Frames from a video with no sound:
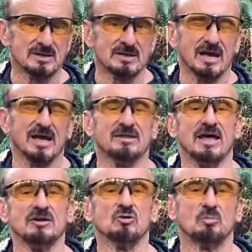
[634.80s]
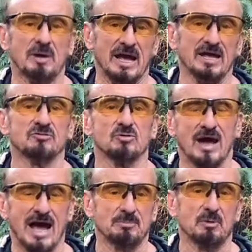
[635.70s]
and then you'll pay through
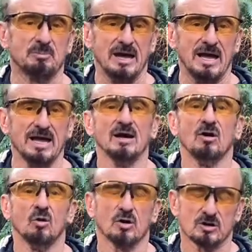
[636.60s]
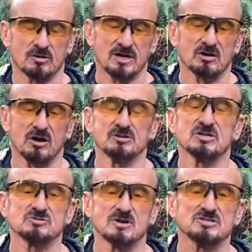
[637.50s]
Apple Pay or a credit card
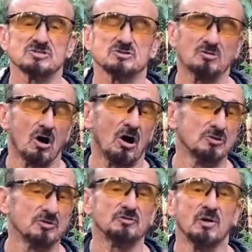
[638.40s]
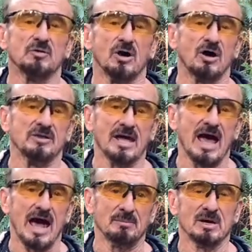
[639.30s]
that's registered on your phone on the app.